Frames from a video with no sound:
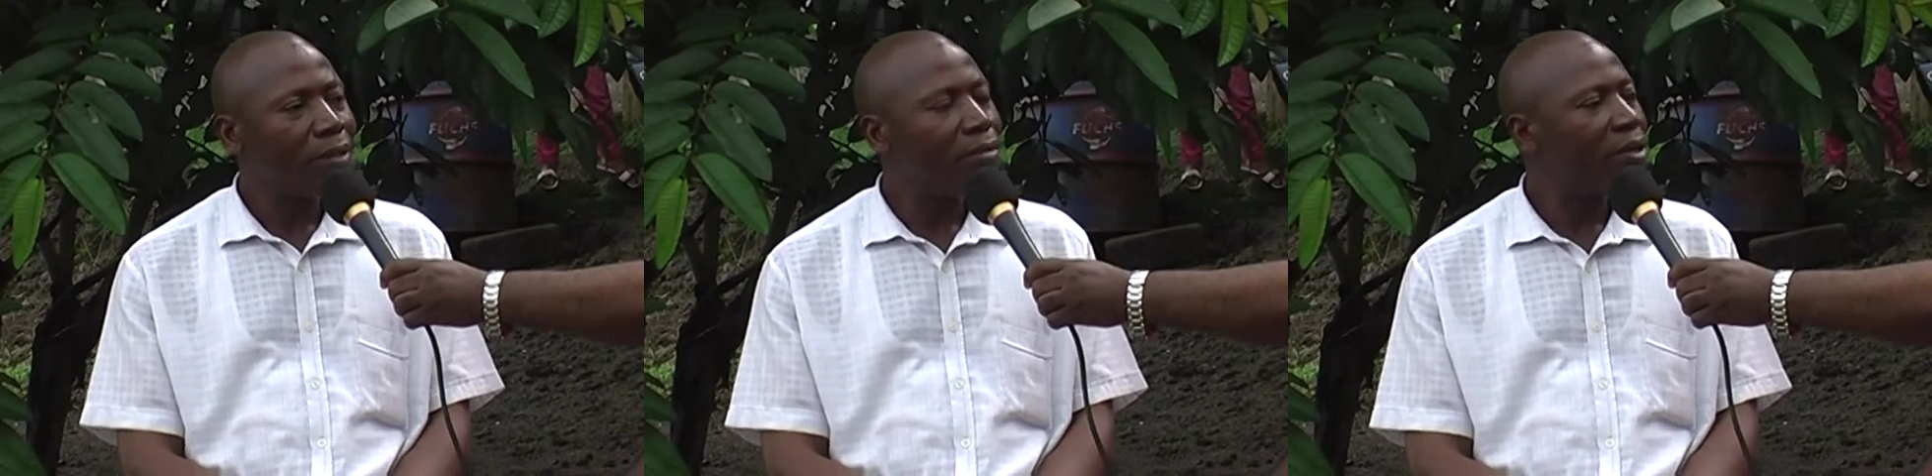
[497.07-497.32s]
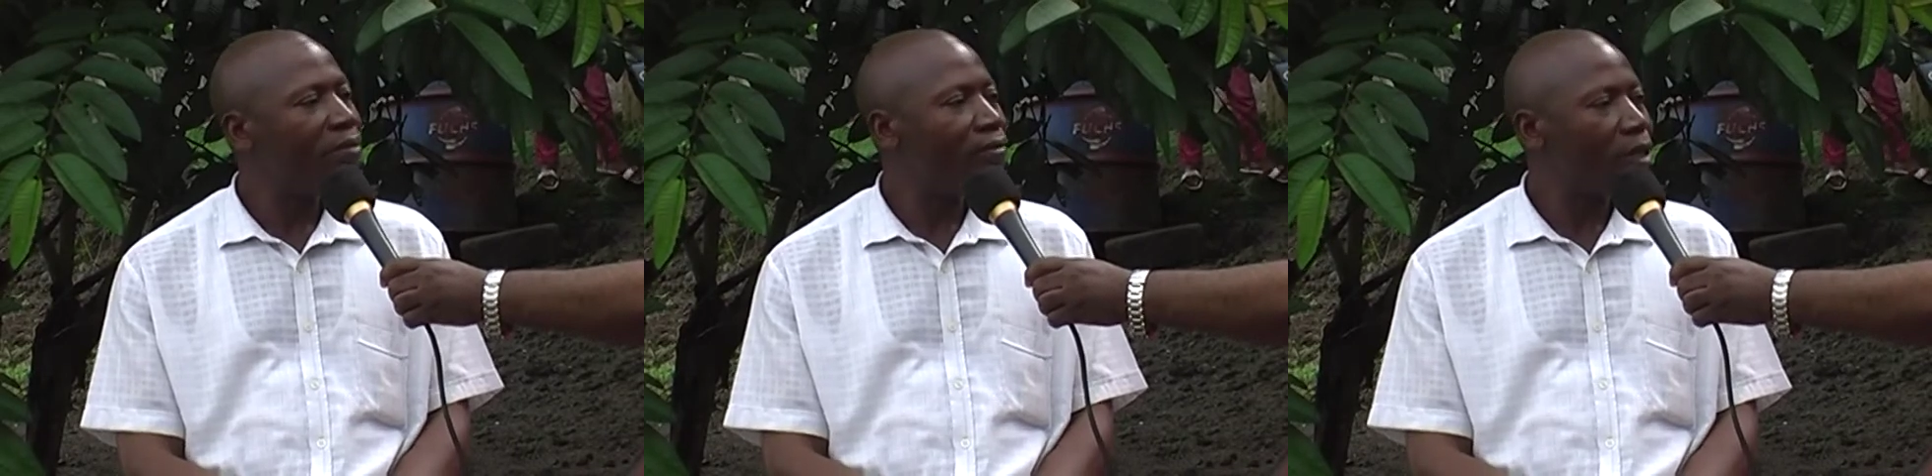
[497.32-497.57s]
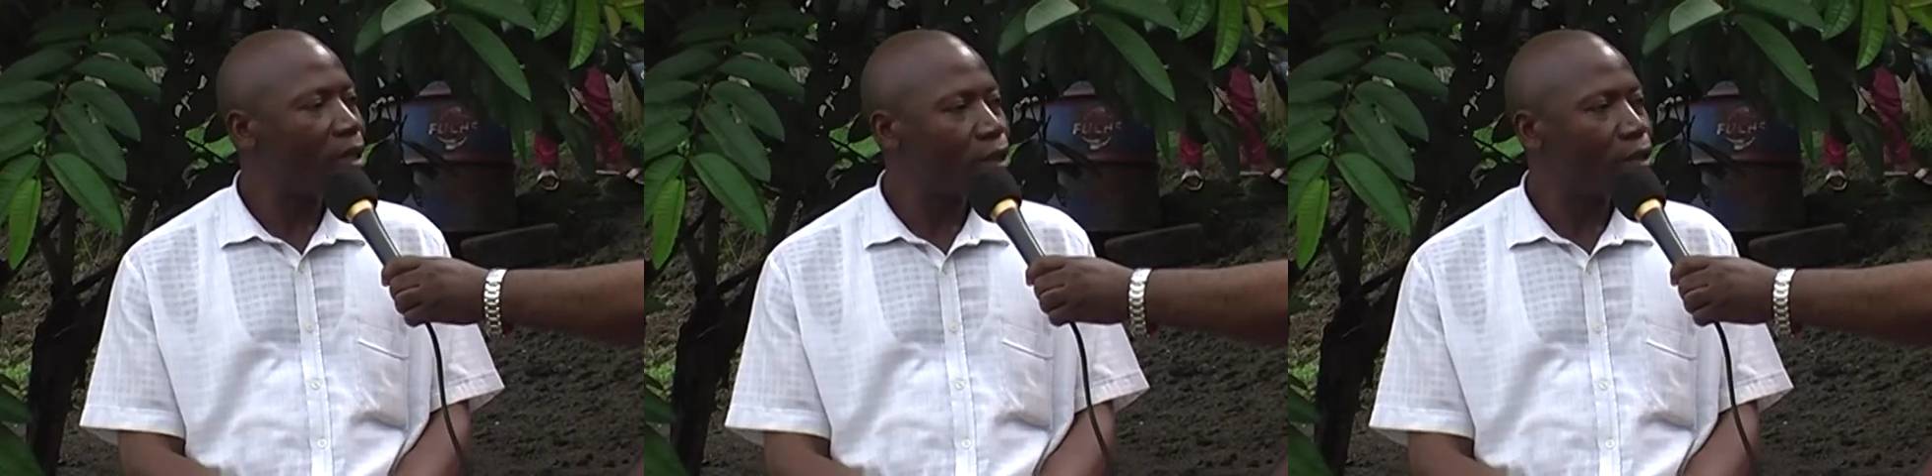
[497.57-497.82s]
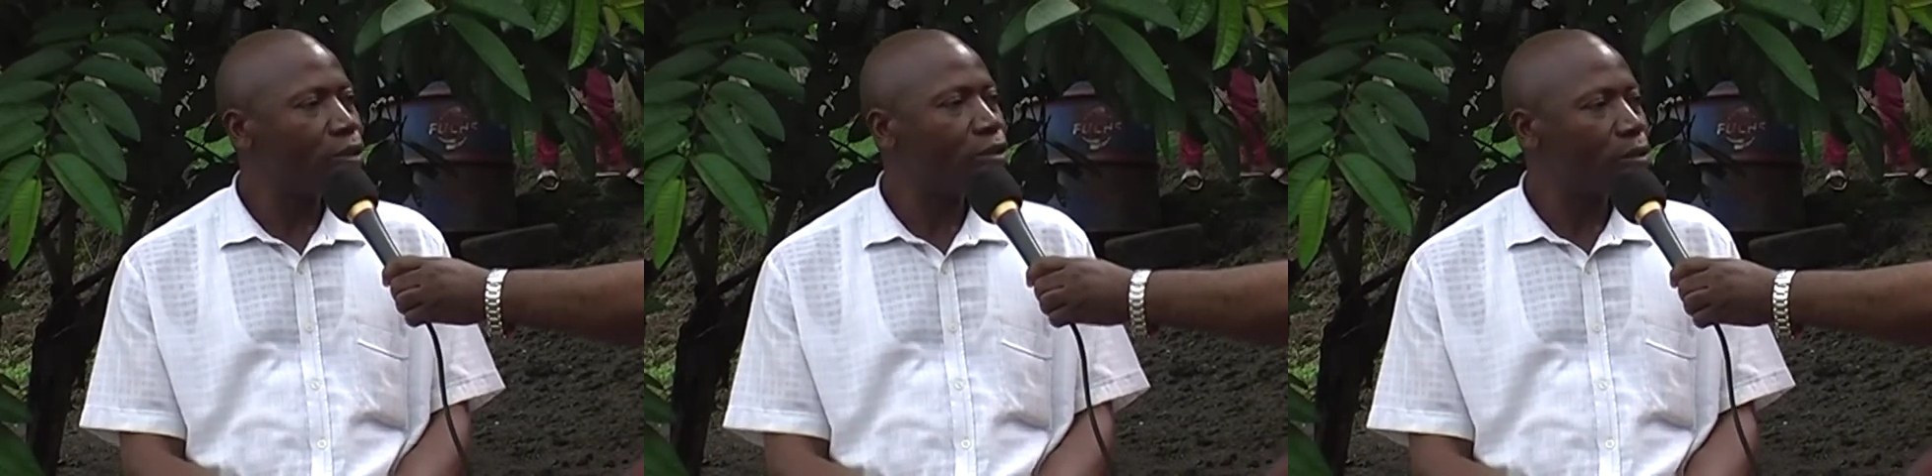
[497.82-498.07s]
bring
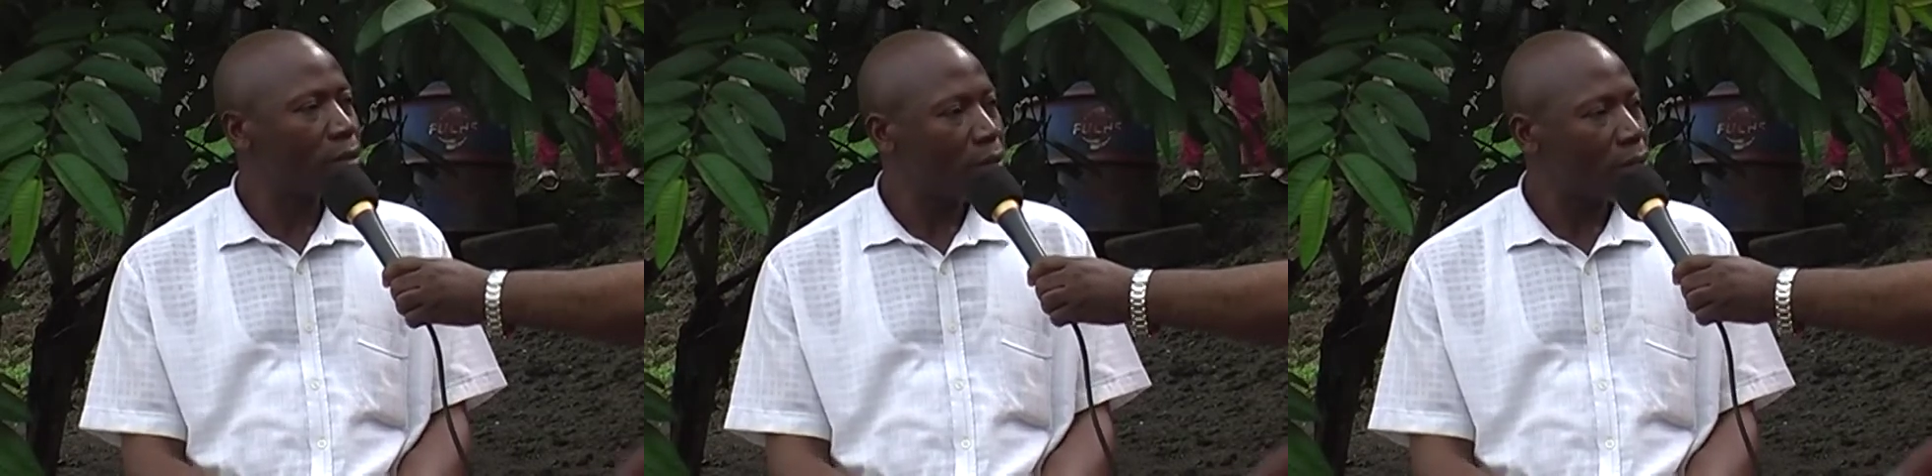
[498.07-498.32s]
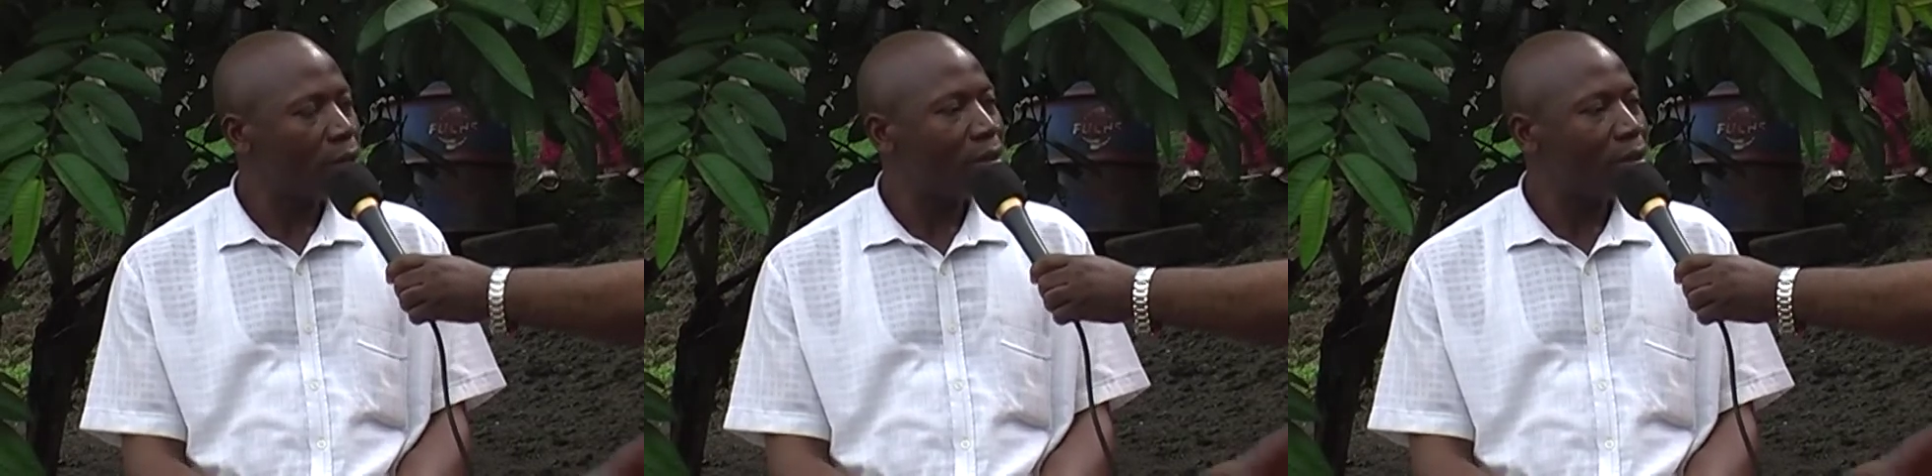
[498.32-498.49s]
failures to